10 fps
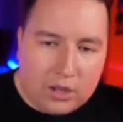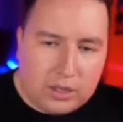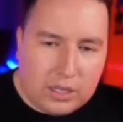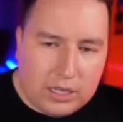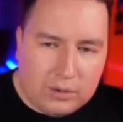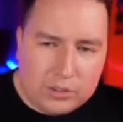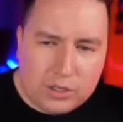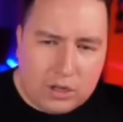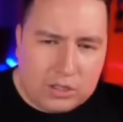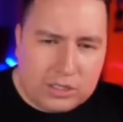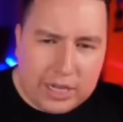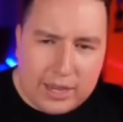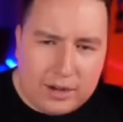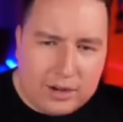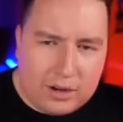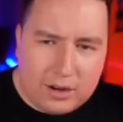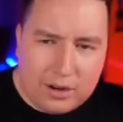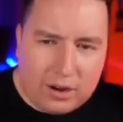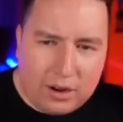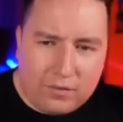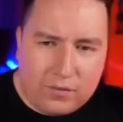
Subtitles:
He was on set for